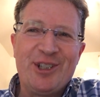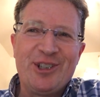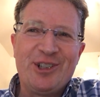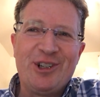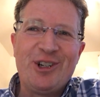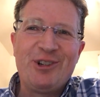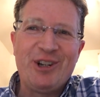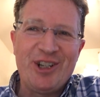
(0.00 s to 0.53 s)
So
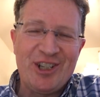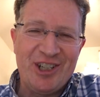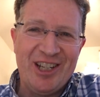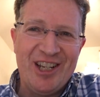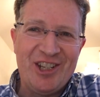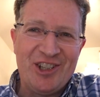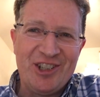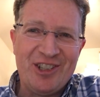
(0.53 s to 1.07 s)

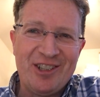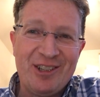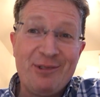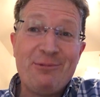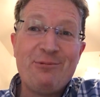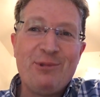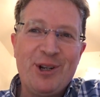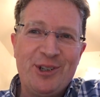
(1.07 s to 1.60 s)
congratulations
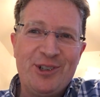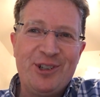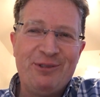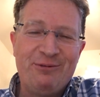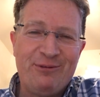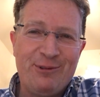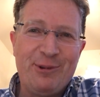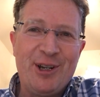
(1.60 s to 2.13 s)
and well
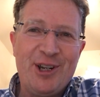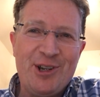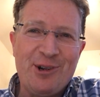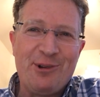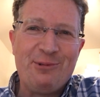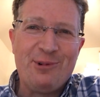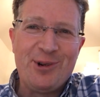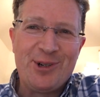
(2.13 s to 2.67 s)
done for winning your
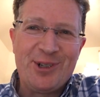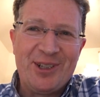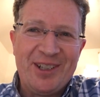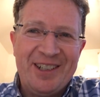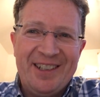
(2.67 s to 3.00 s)
award.